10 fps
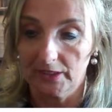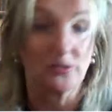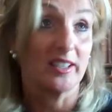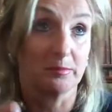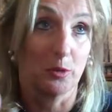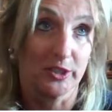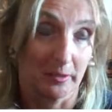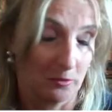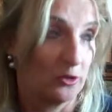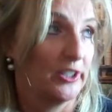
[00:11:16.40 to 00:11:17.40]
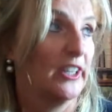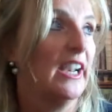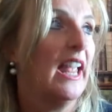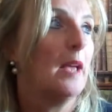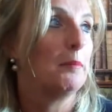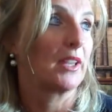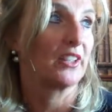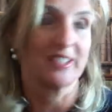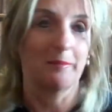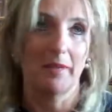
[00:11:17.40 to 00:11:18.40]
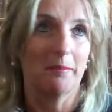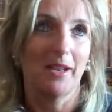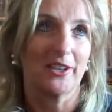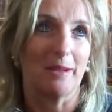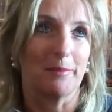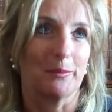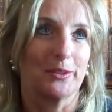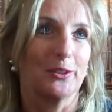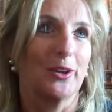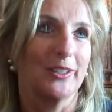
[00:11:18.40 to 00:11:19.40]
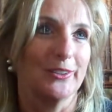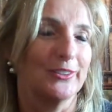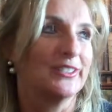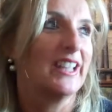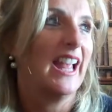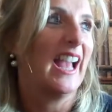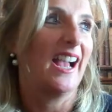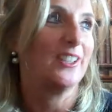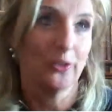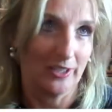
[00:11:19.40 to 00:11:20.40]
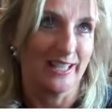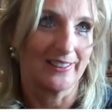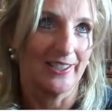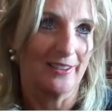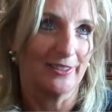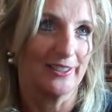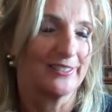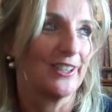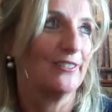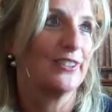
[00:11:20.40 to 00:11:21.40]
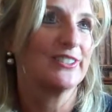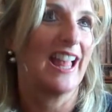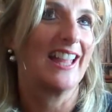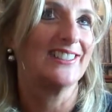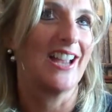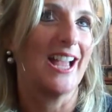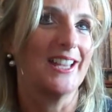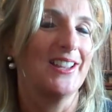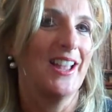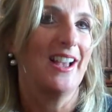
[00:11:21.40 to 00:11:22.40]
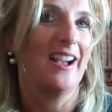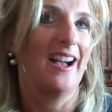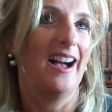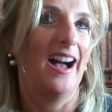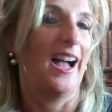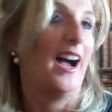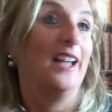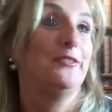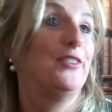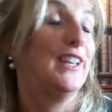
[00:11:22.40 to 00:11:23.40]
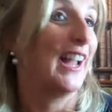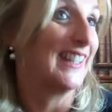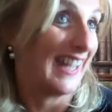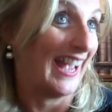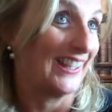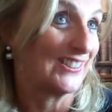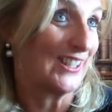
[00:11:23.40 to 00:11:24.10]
transporting courier, because I'm not happy with who I use. I don't like their level of service, and I feel I can't